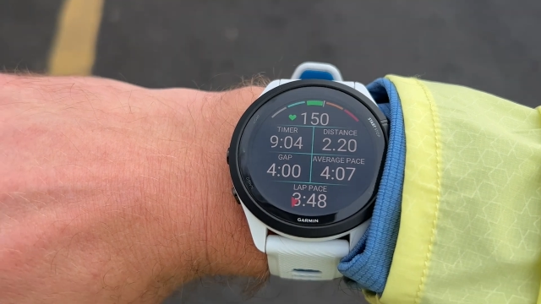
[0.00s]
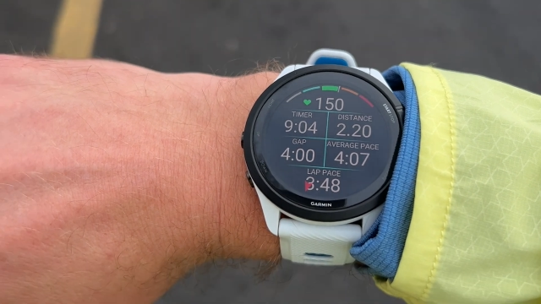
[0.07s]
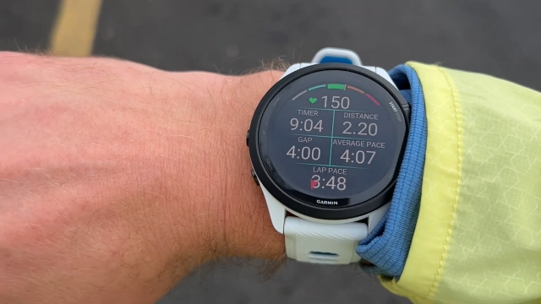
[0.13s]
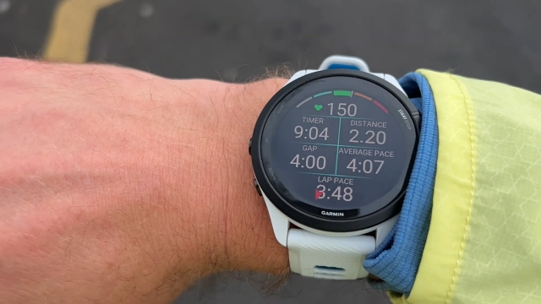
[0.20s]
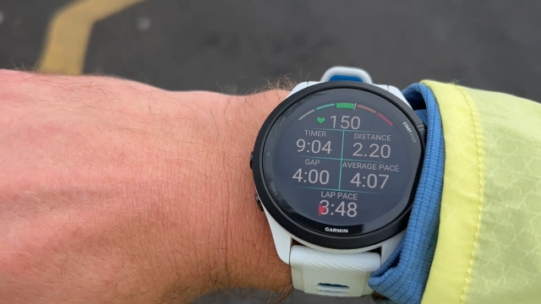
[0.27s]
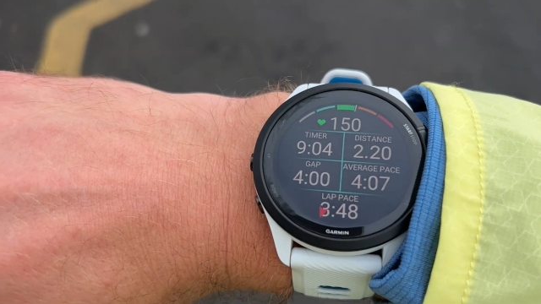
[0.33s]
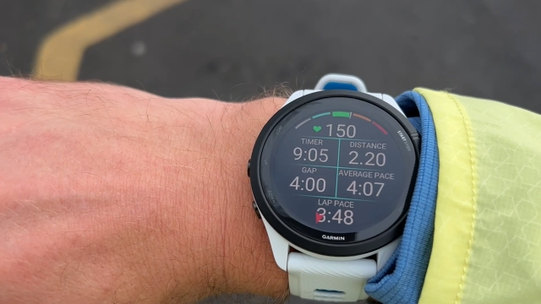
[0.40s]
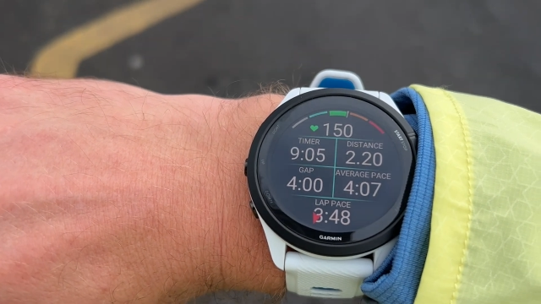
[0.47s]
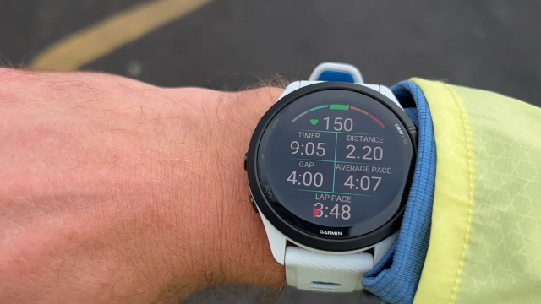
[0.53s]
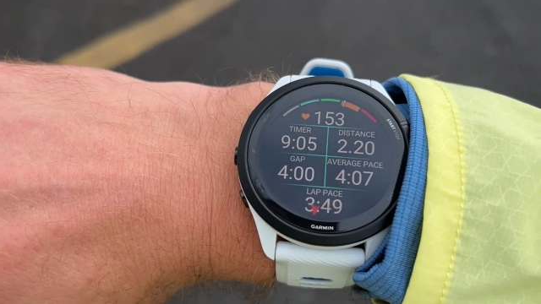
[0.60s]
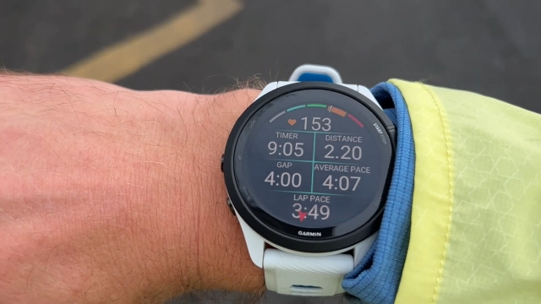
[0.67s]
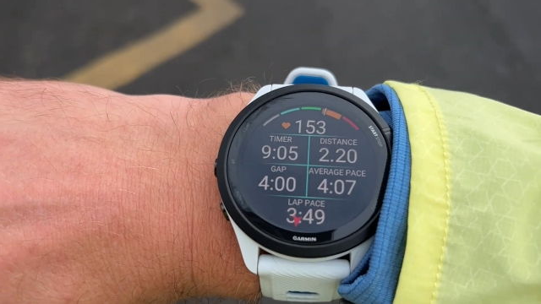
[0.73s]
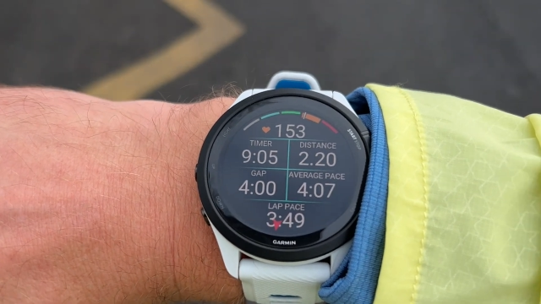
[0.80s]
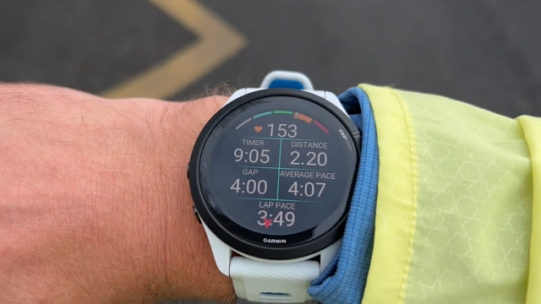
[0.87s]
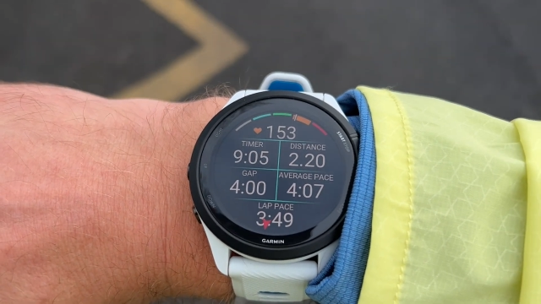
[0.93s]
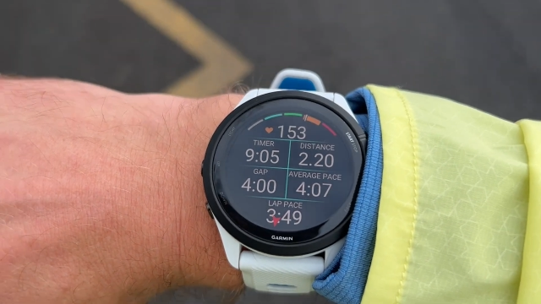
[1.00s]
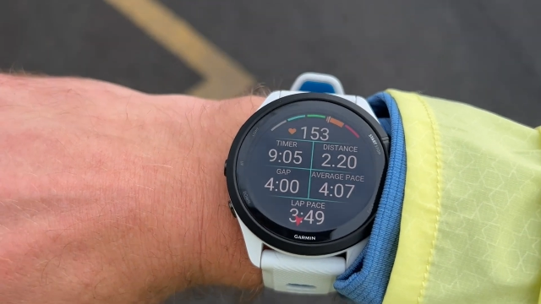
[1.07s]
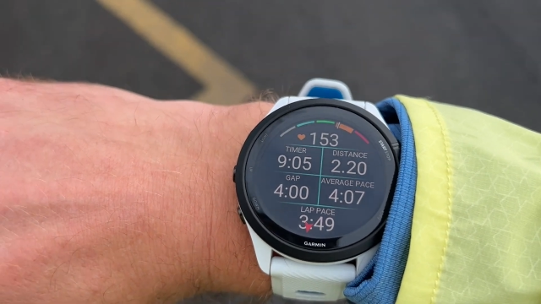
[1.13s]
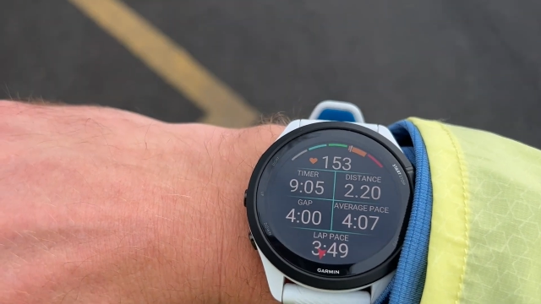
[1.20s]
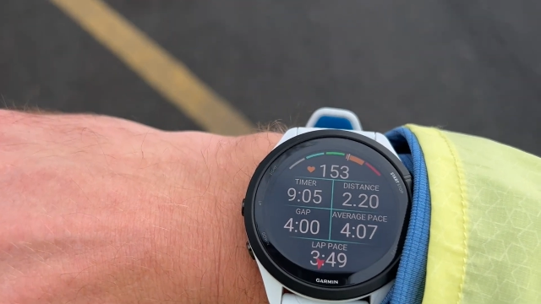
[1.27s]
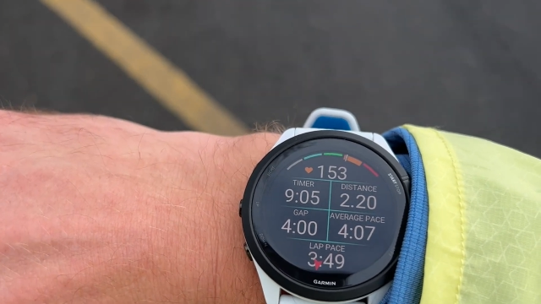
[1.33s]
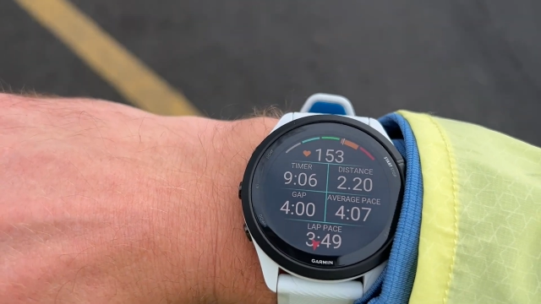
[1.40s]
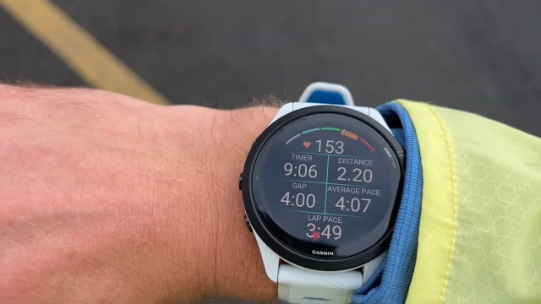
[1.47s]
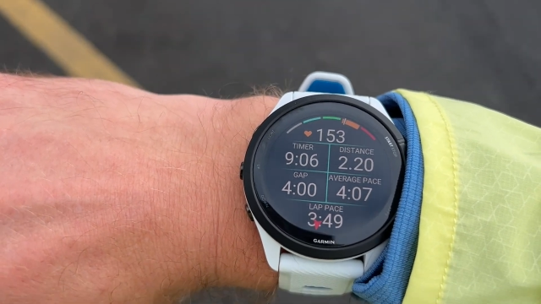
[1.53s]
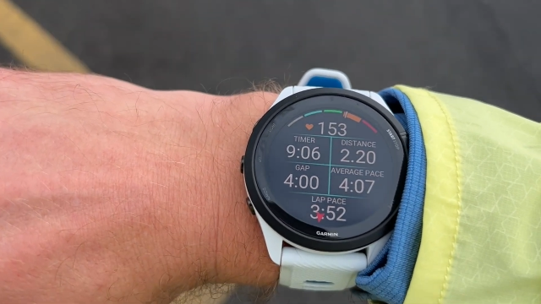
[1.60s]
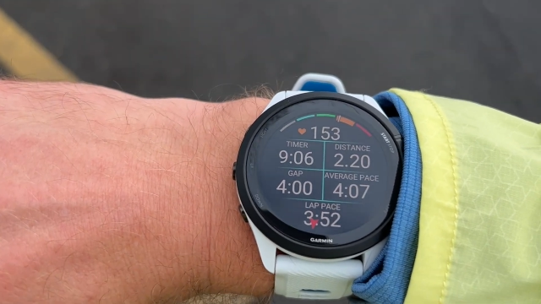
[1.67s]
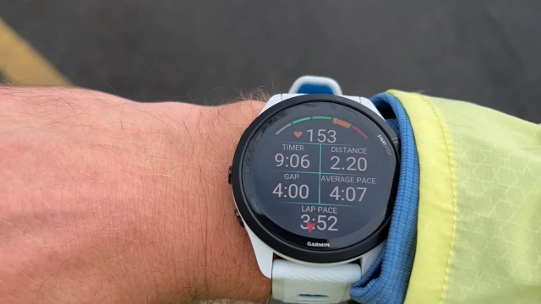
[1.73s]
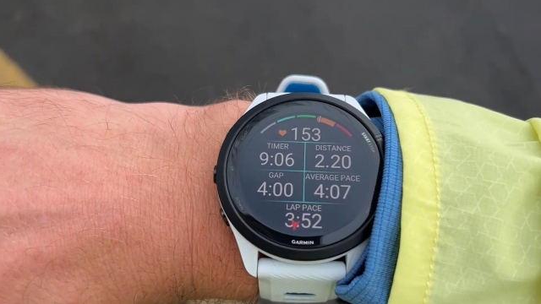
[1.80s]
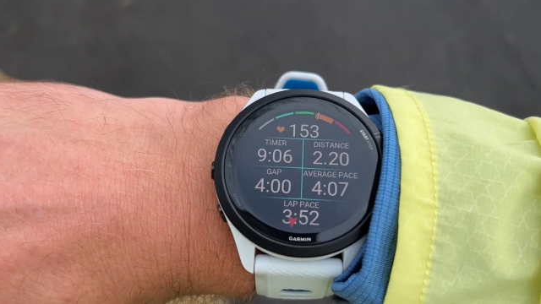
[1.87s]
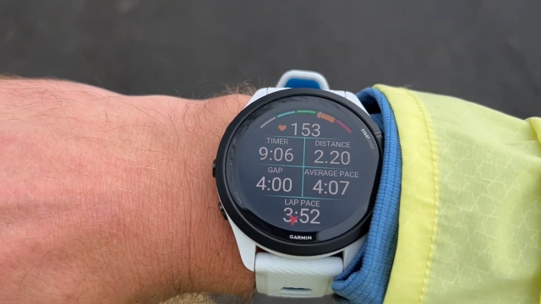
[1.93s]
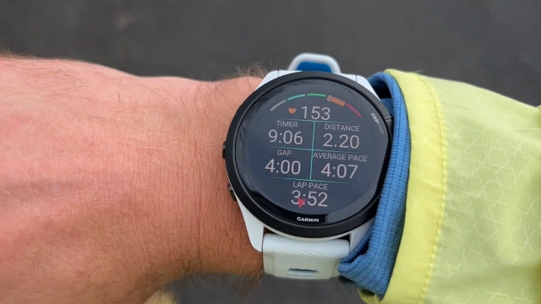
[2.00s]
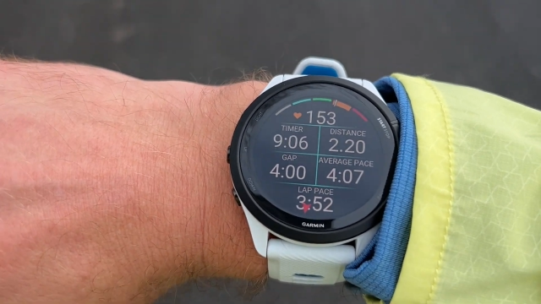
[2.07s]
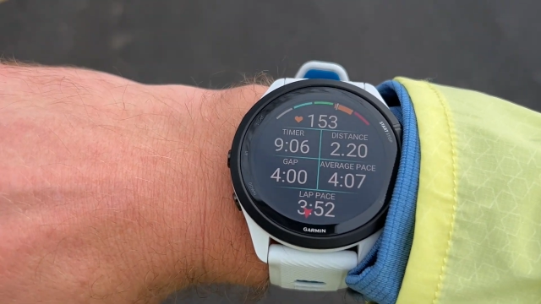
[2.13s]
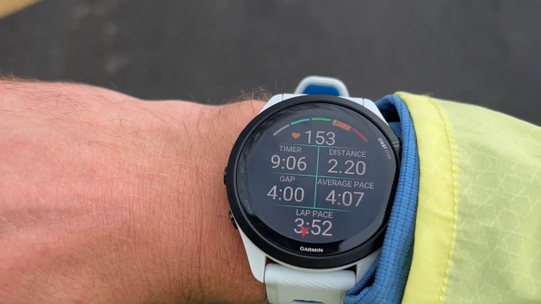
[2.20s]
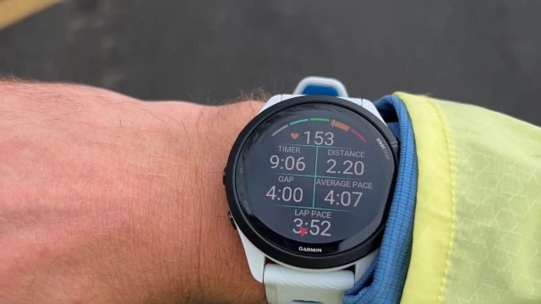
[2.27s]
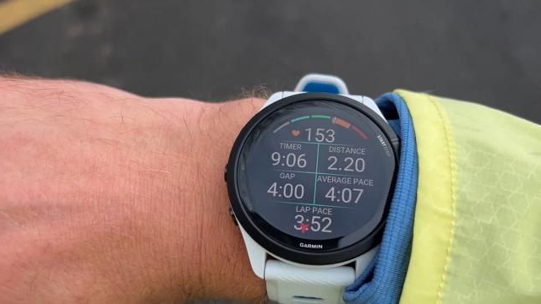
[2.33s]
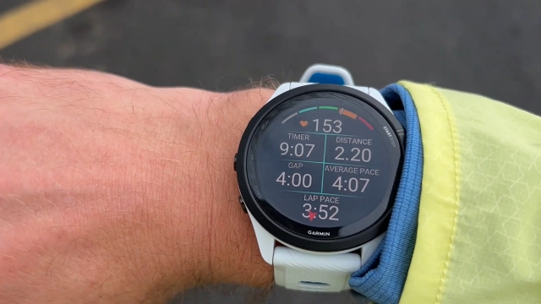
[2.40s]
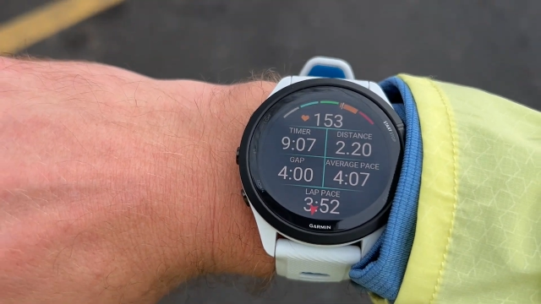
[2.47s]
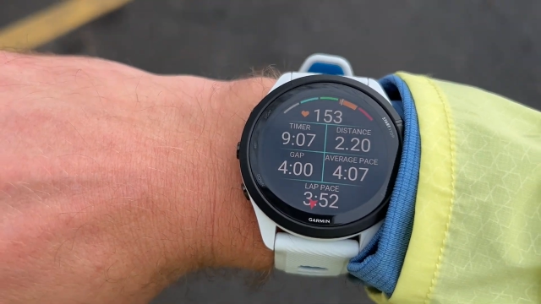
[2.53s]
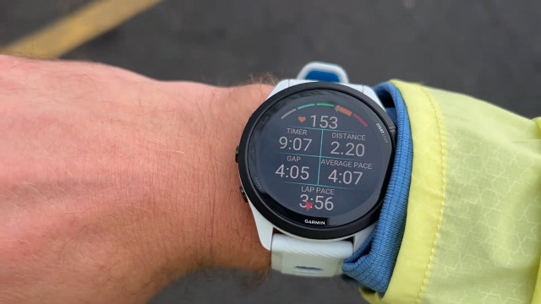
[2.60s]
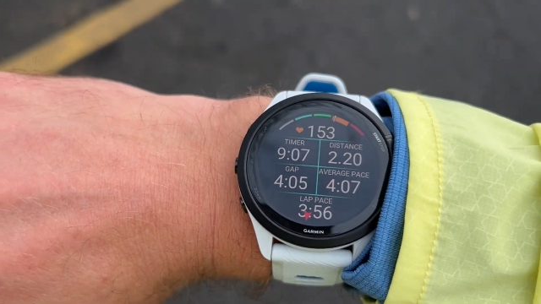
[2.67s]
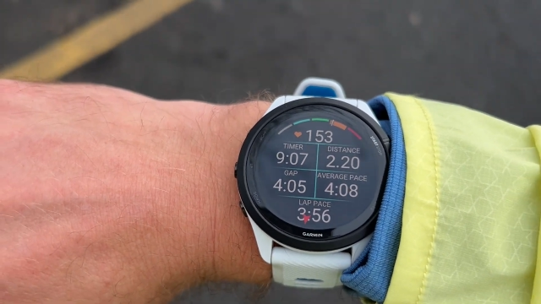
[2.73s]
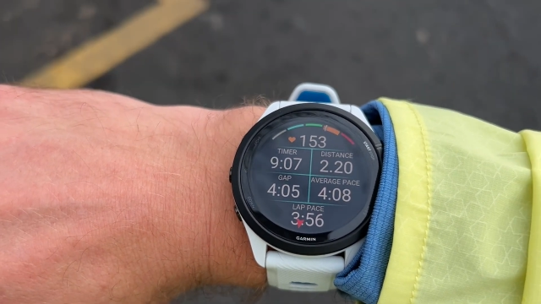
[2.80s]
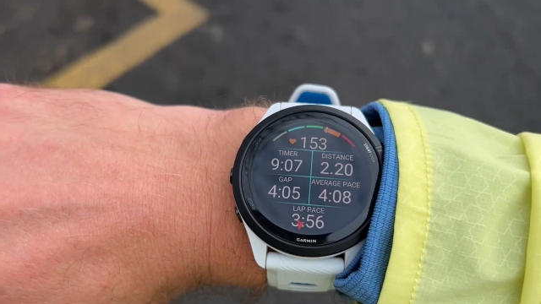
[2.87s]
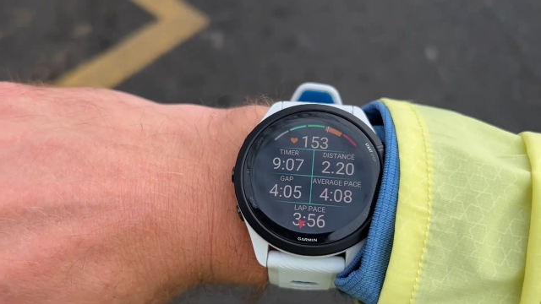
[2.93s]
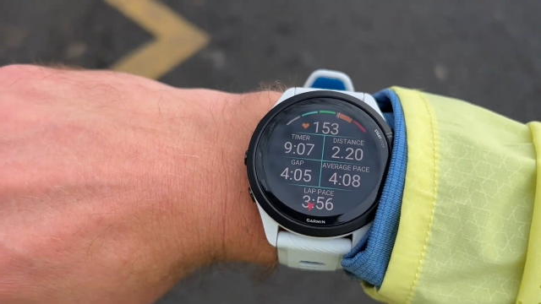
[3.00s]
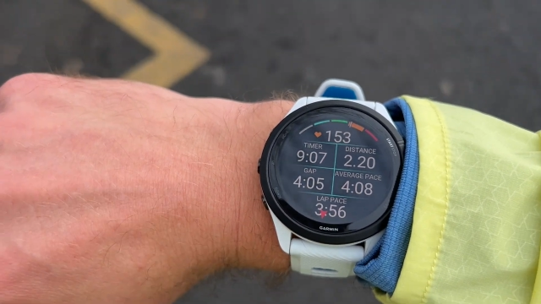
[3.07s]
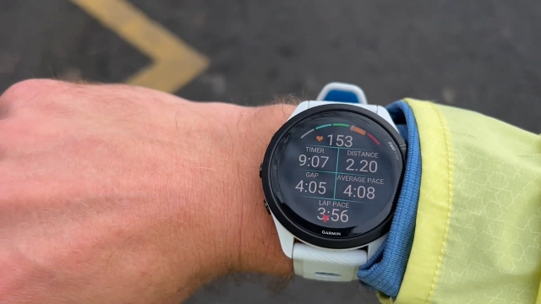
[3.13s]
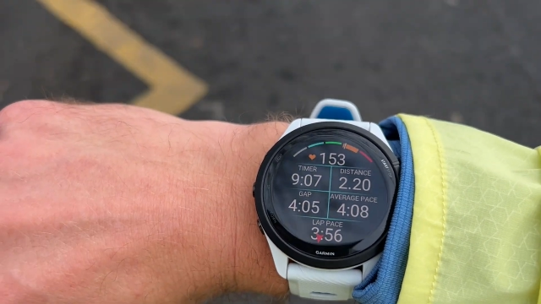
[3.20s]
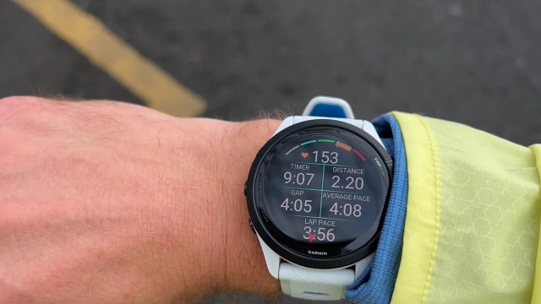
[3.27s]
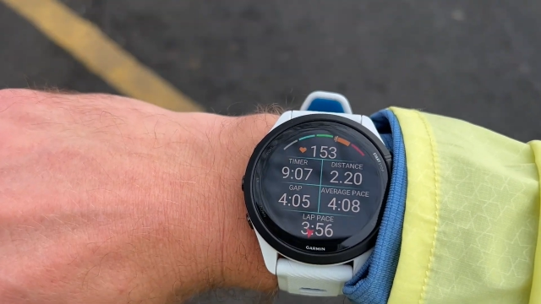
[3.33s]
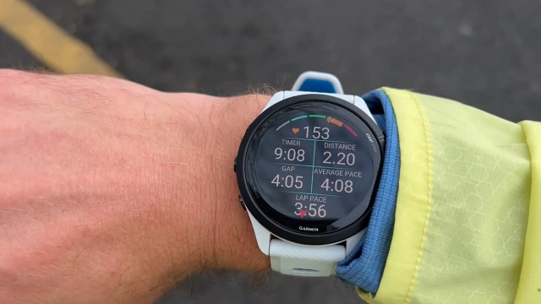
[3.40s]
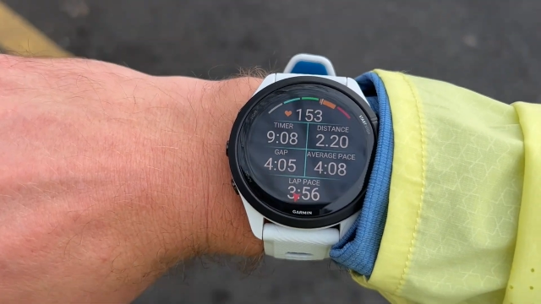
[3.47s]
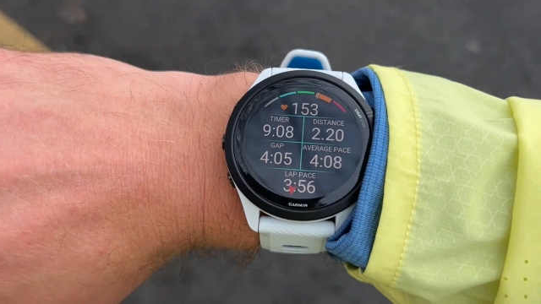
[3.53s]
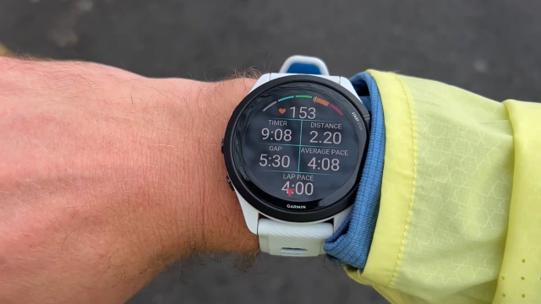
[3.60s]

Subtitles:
No face is visible, so there are no lips to read.